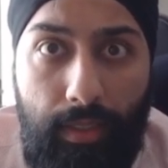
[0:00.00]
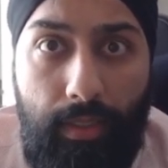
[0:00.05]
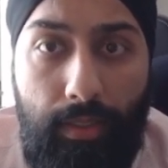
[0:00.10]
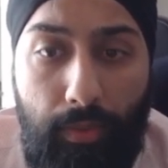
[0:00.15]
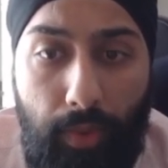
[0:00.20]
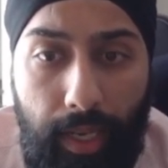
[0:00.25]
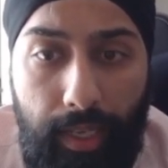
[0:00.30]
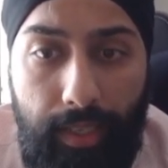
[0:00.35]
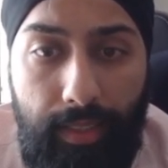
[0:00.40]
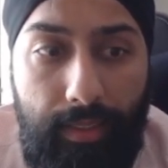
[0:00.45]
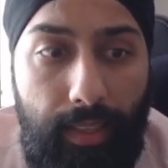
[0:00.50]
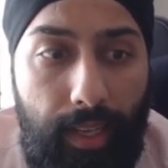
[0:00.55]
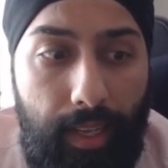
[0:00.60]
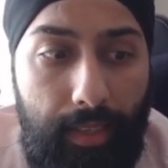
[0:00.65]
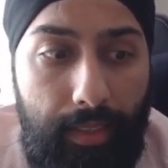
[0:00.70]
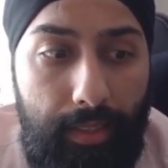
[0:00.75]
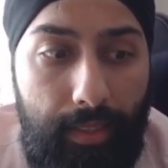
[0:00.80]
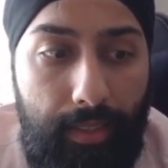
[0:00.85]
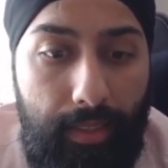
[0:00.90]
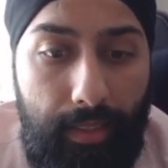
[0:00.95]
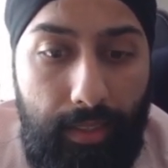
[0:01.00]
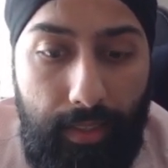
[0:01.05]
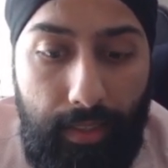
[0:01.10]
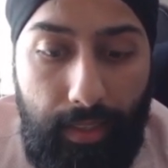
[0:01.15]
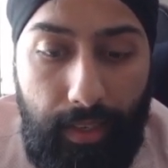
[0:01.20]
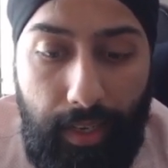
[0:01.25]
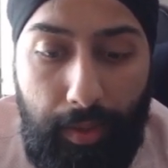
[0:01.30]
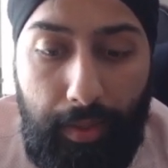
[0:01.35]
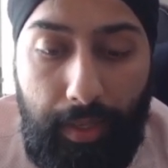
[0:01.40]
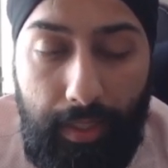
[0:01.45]
Why is that?
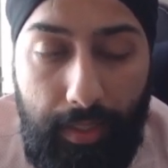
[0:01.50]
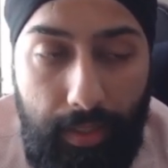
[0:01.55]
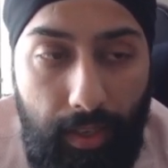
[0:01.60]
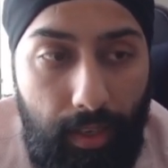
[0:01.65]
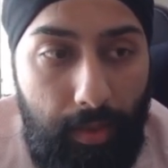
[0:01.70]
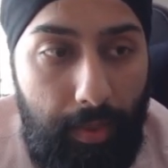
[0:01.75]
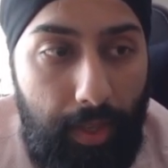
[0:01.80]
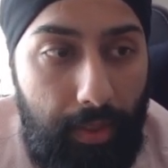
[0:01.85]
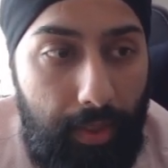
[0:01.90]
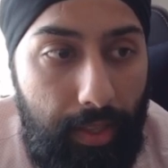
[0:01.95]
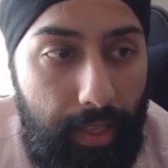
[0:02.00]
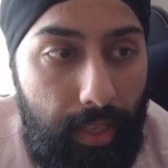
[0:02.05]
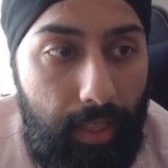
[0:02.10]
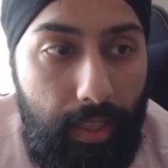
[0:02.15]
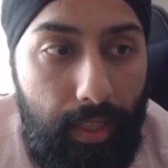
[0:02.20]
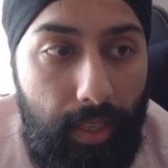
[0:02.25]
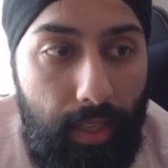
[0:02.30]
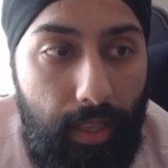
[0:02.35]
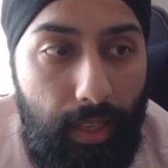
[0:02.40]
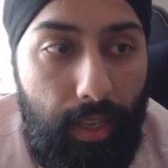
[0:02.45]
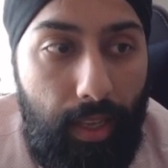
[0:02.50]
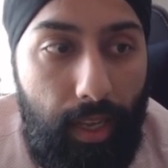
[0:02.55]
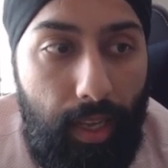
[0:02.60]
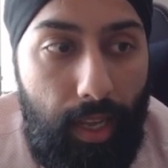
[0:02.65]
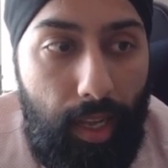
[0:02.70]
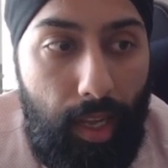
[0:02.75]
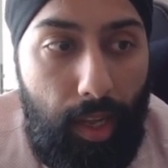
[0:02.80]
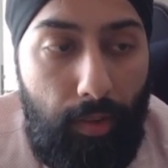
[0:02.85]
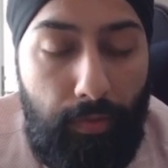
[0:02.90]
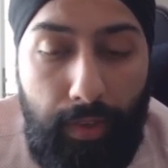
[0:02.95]
And I'm going to talk about
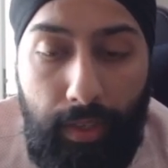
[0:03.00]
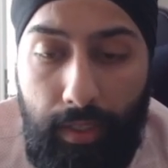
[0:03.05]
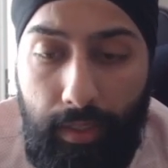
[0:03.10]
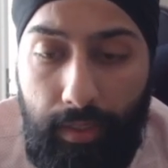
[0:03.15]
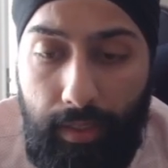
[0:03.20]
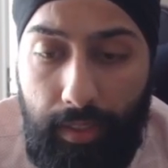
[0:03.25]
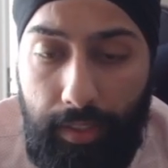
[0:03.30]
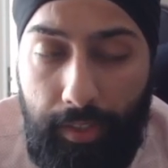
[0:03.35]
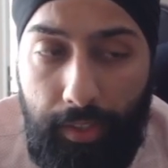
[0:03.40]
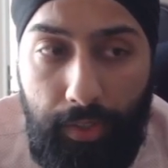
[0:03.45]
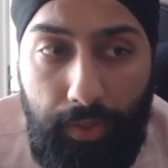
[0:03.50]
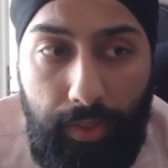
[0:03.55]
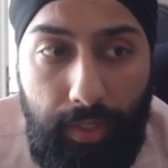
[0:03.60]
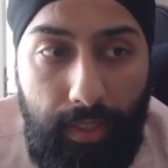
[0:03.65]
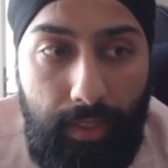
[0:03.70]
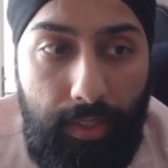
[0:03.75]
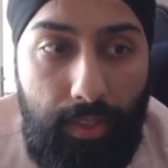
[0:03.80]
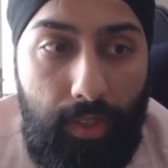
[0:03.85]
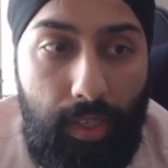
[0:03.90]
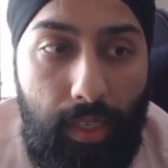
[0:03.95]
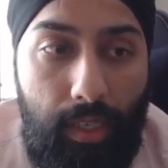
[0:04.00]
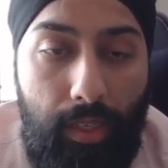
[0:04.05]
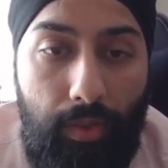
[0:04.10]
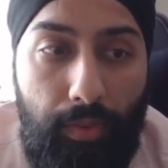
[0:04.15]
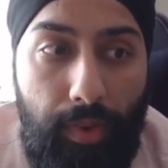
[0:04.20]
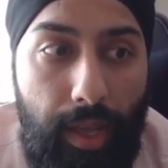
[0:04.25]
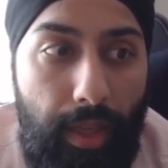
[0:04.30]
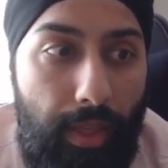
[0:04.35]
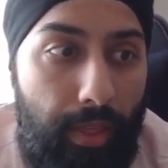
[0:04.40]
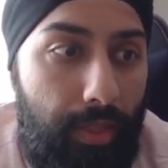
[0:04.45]
that. First, students struggle
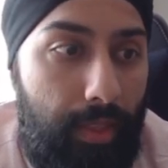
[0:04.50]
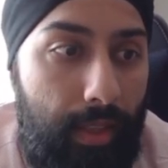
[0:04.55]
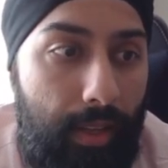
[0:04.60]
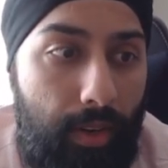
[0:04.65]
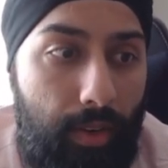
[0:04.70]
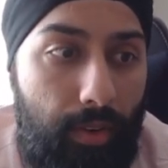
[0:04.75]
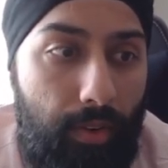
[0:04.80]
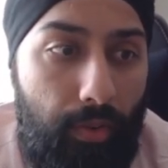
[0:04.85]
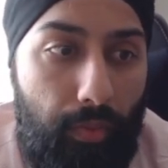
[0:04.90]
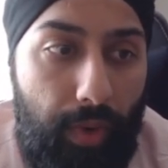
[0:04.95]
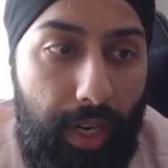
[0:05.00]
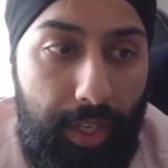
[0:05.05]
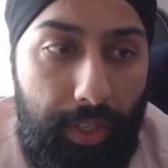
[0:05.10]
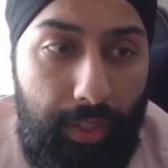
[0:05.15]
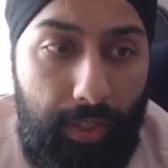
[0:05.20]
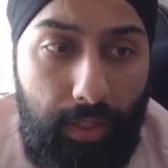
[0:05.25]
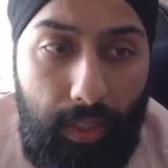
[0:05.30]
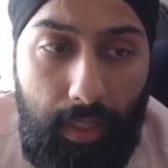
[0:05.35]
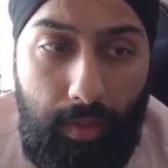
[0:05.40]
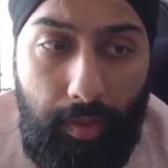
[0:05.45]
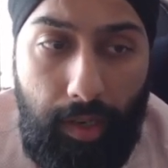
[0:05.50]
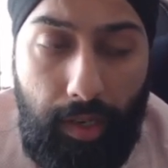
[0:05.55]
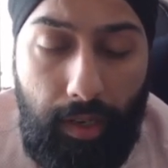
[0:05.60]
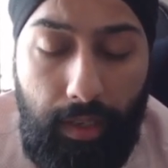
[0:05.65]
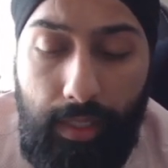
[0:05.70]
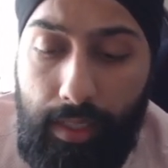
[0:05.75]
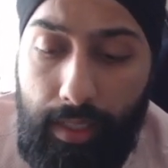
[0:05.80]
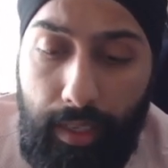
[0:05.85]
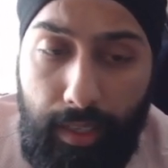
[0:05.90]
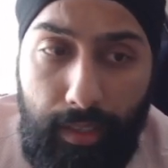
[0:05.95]
with racial
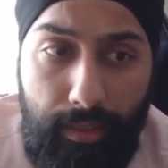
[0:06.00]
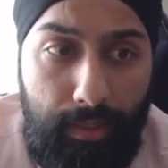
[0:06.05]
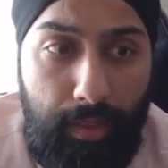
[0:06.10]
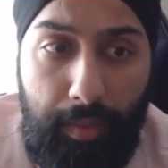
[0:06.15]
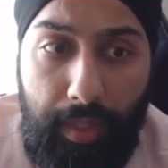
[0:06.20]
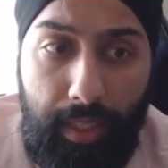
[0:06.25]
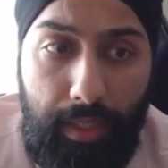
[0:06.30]
disparities in academic